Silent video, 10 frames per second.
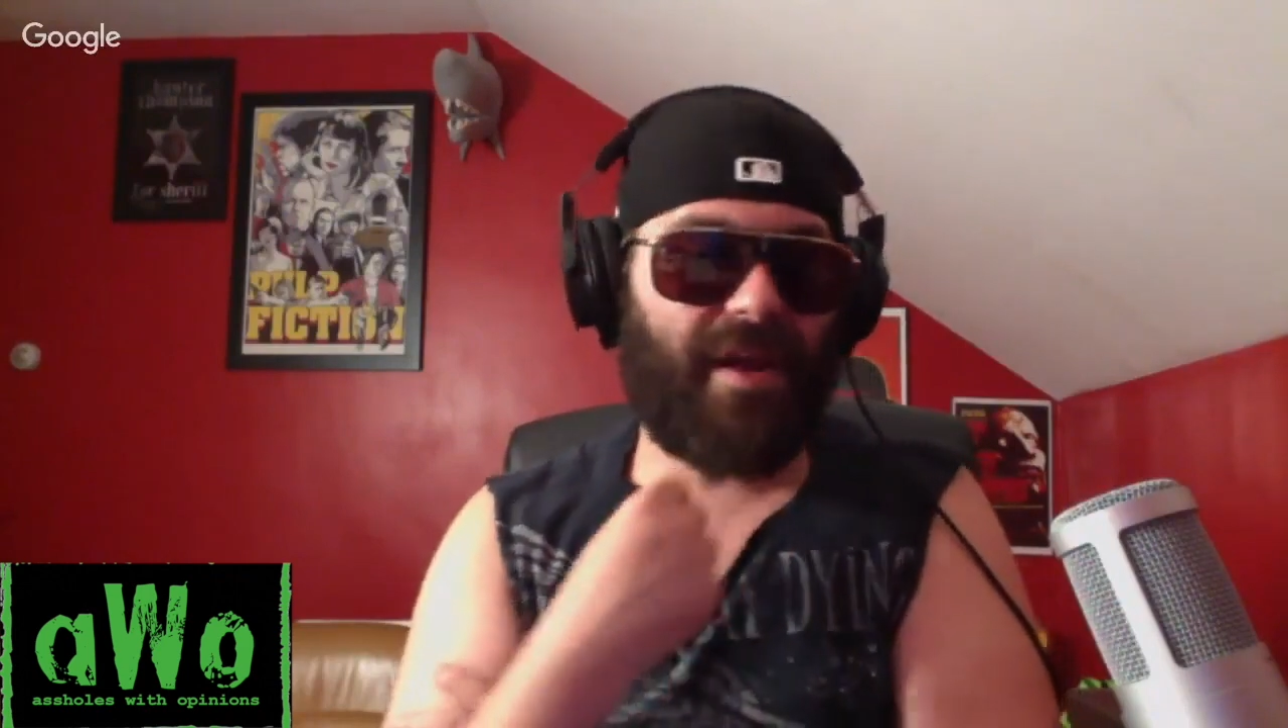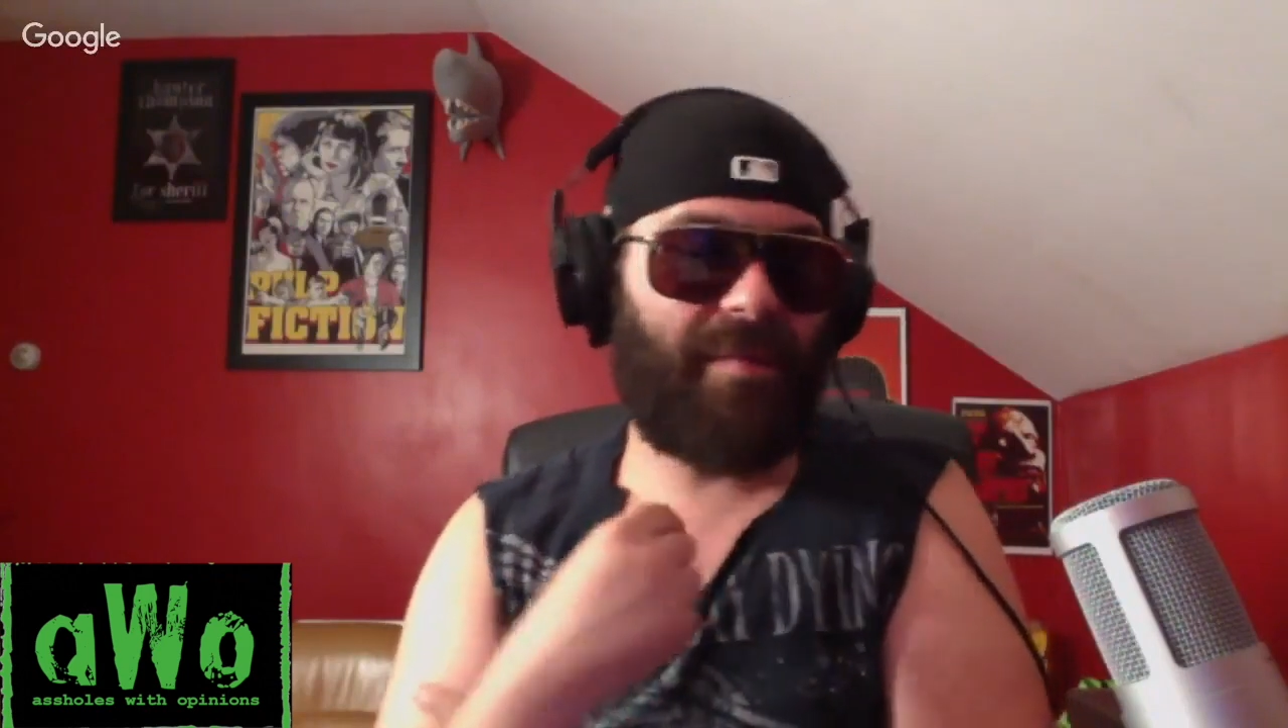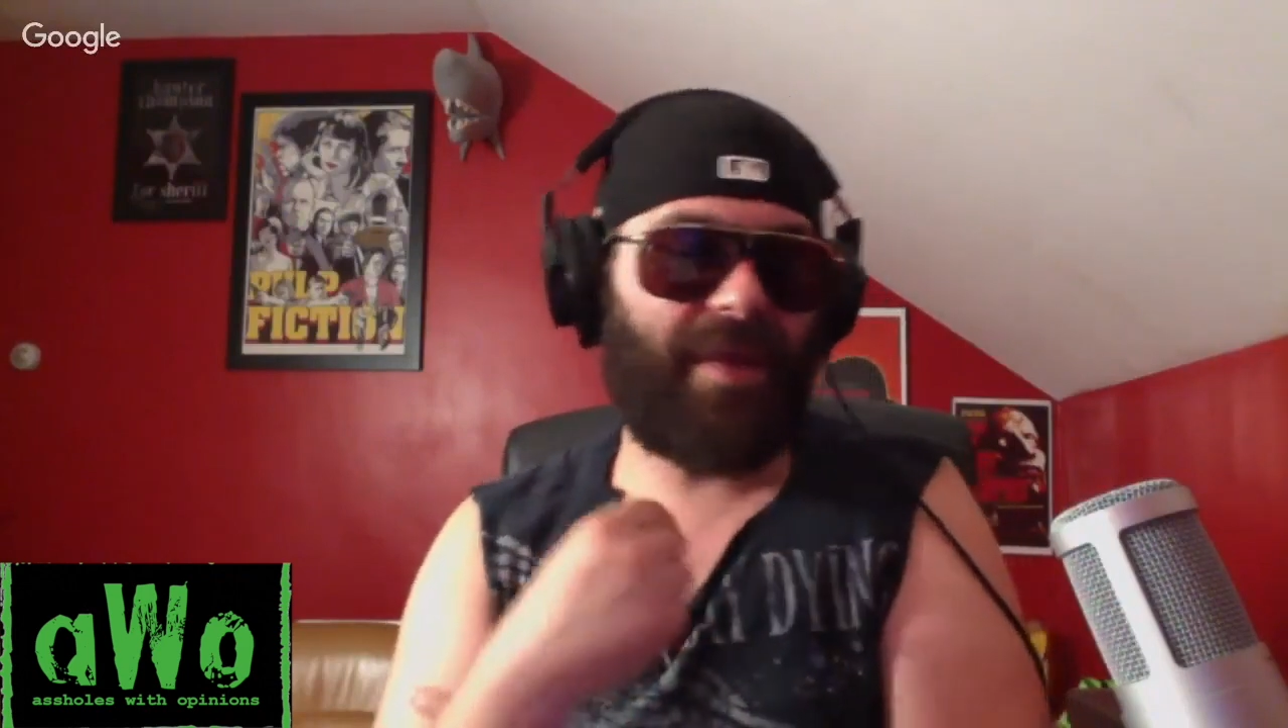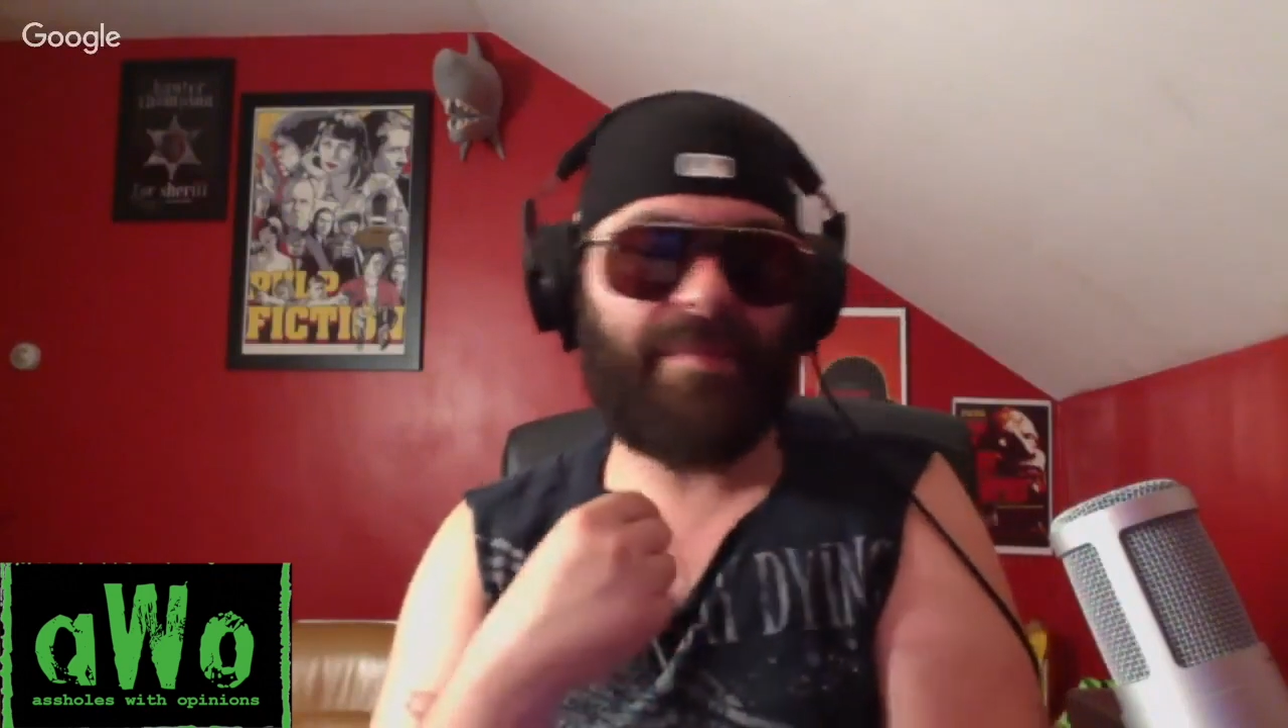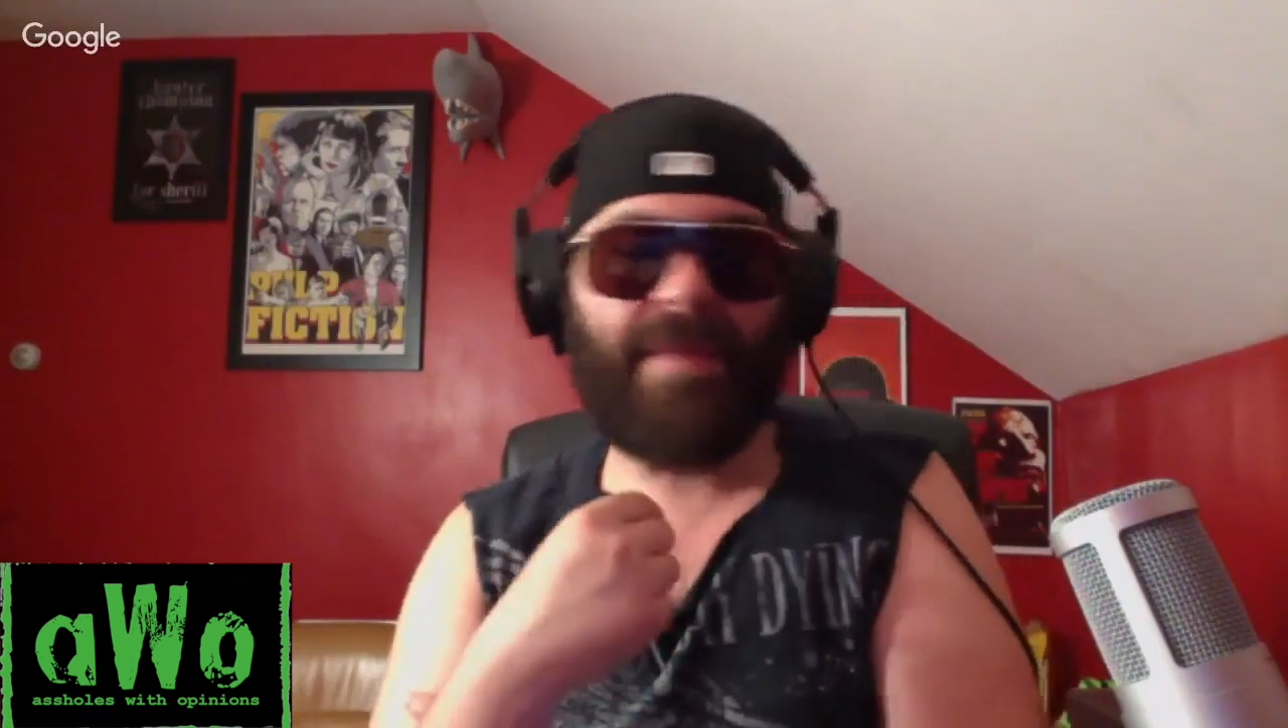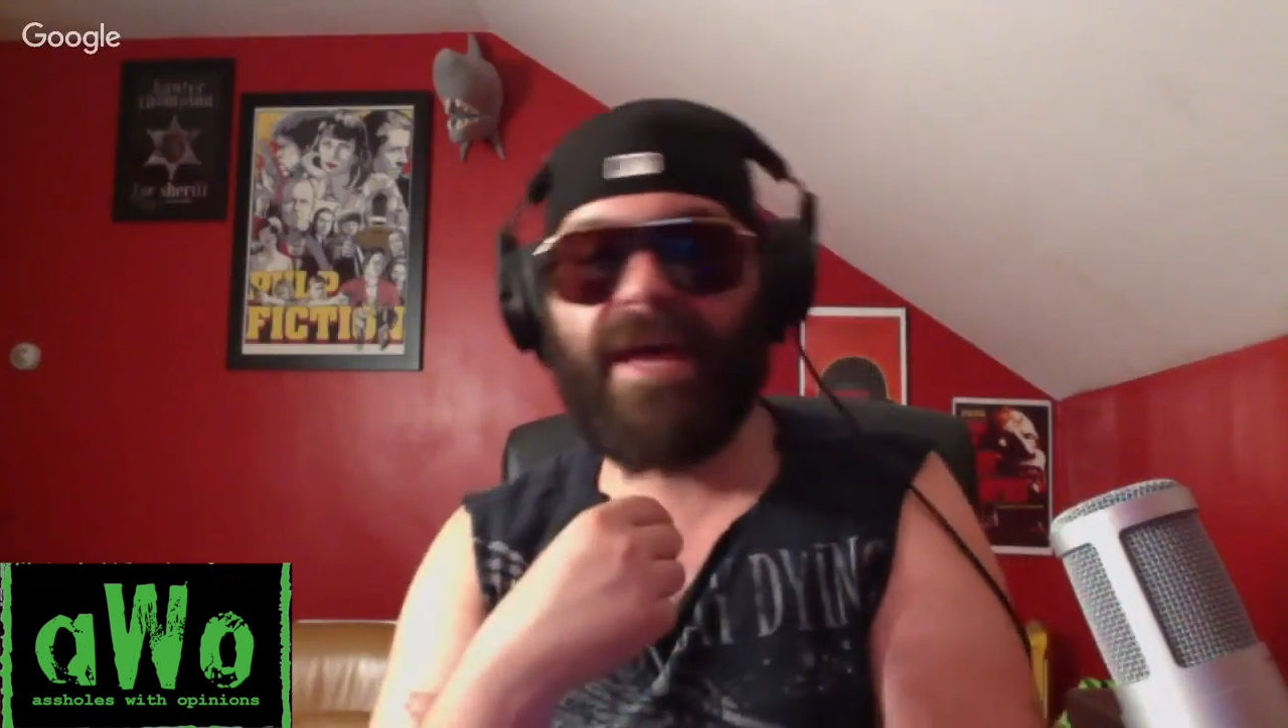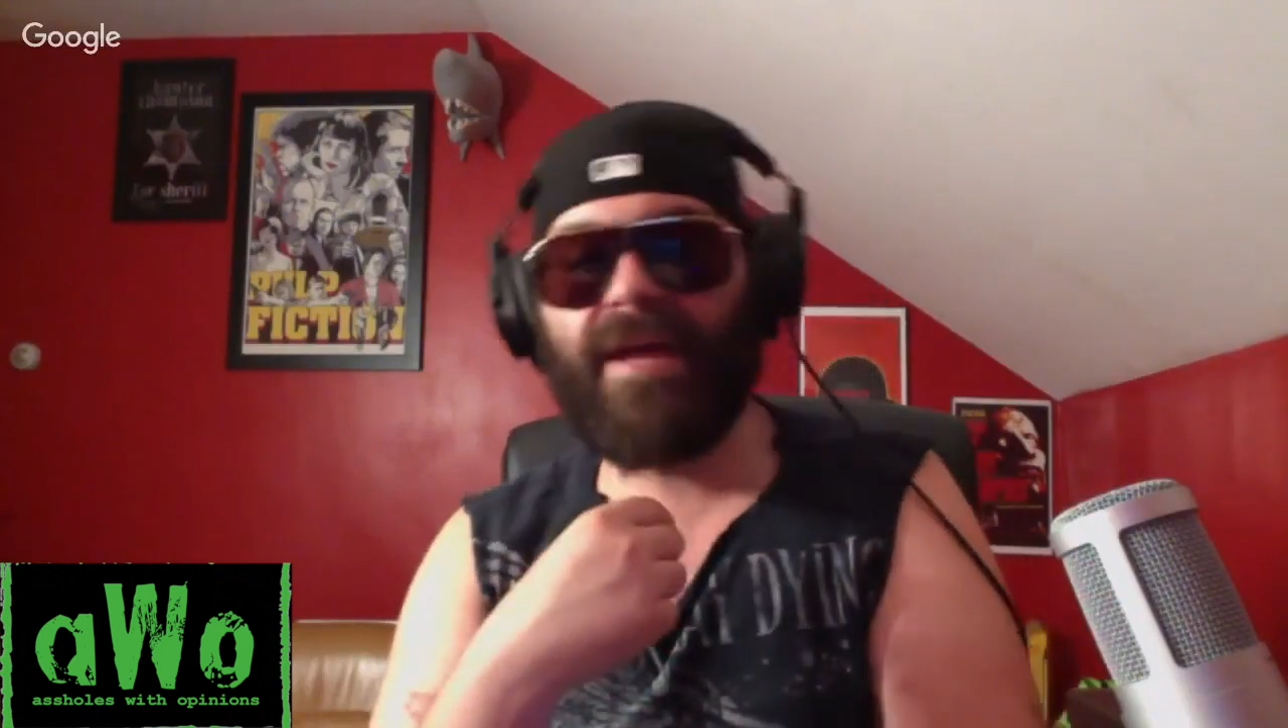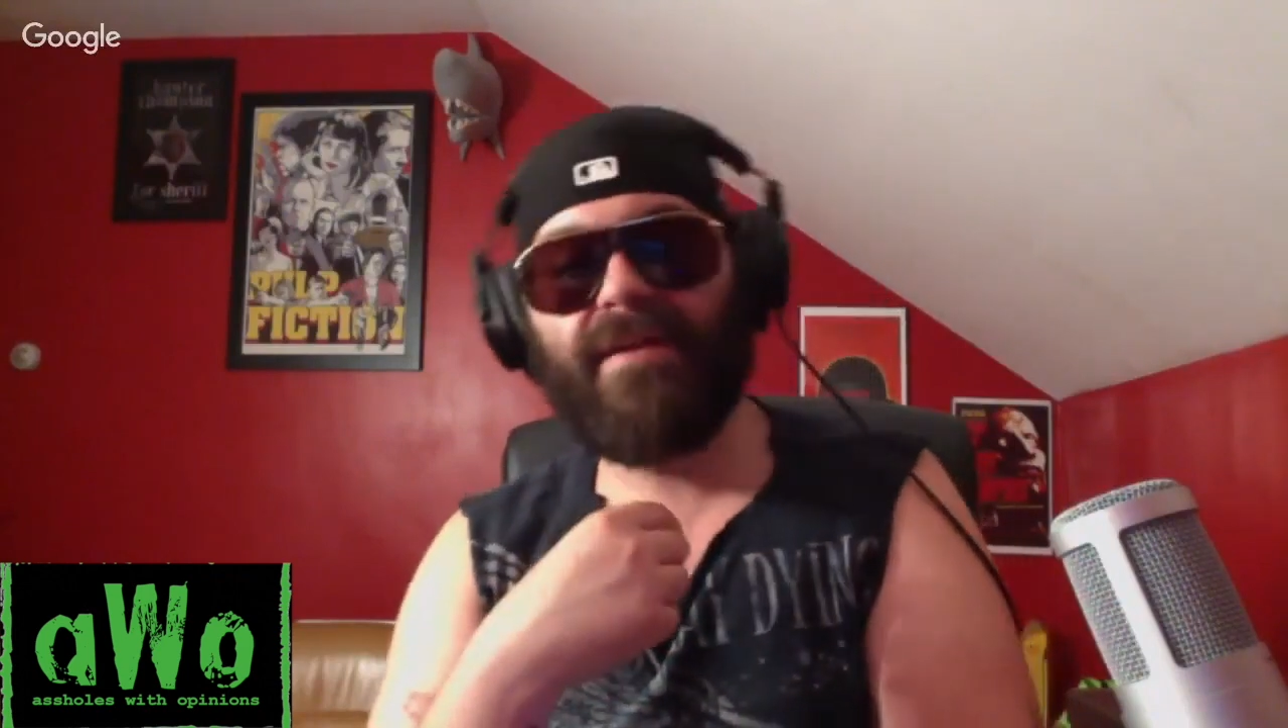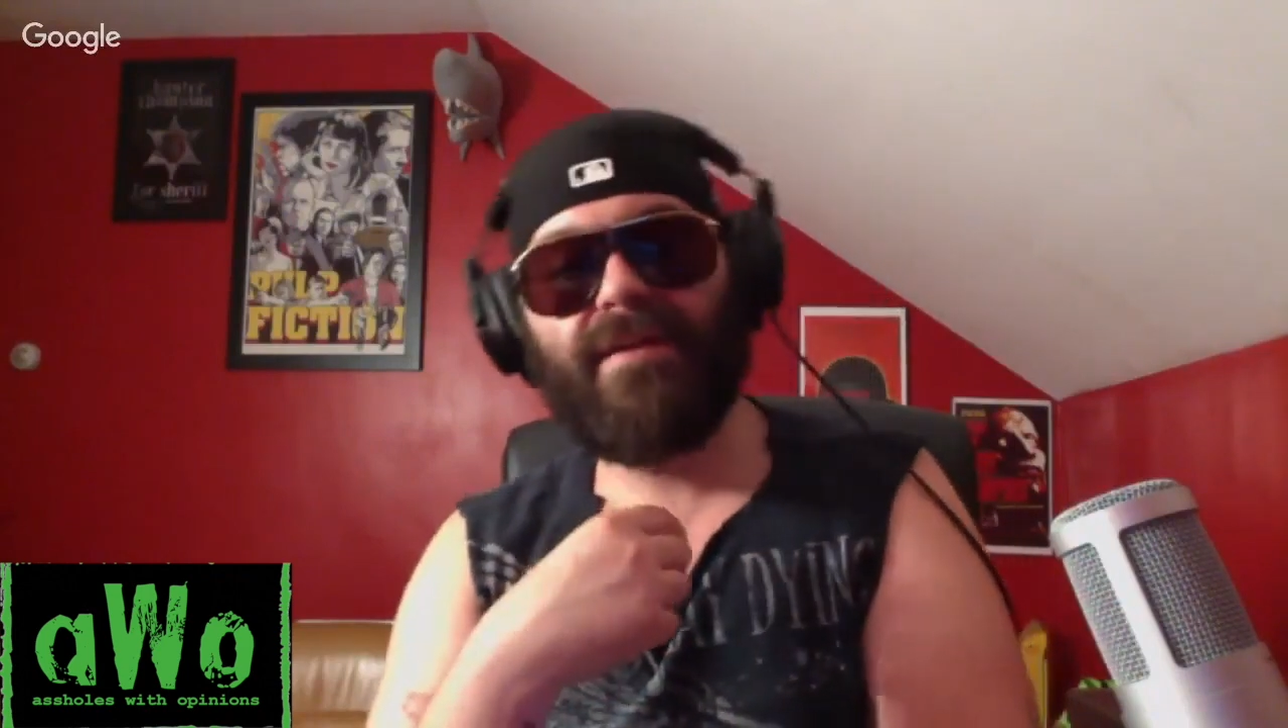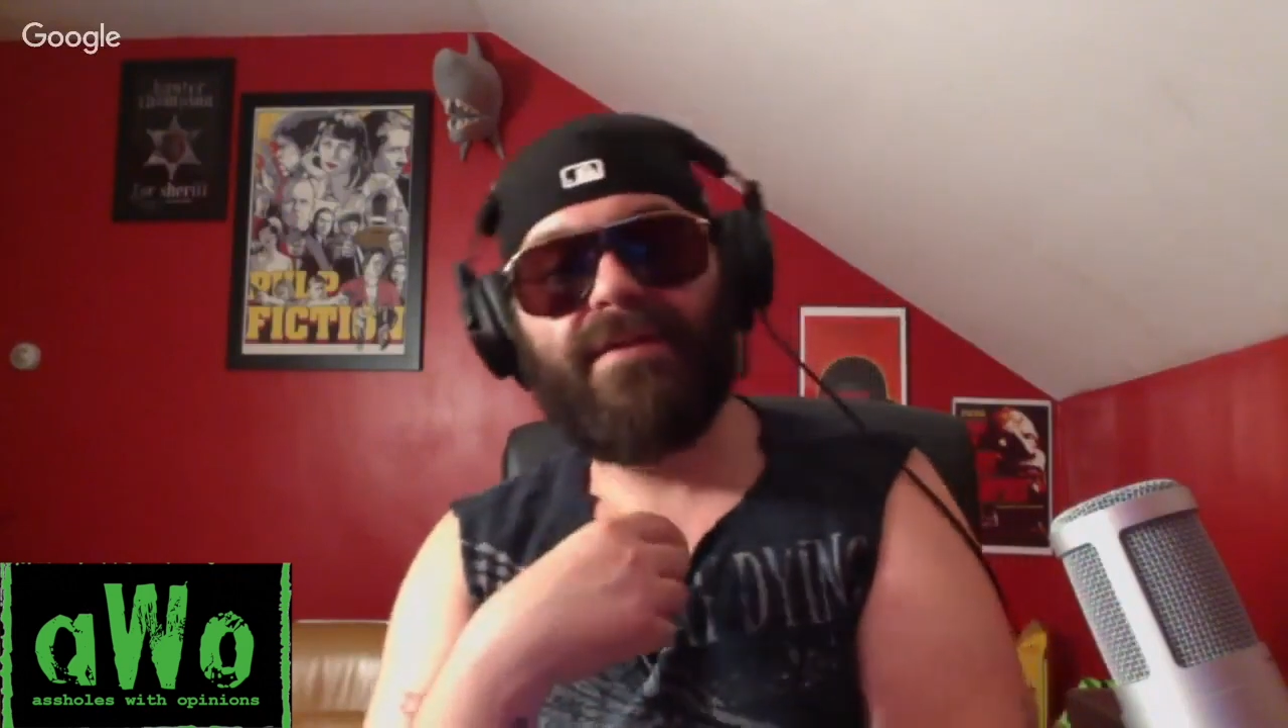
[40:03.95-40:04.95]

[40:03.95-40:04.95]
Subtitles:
I'm like, man,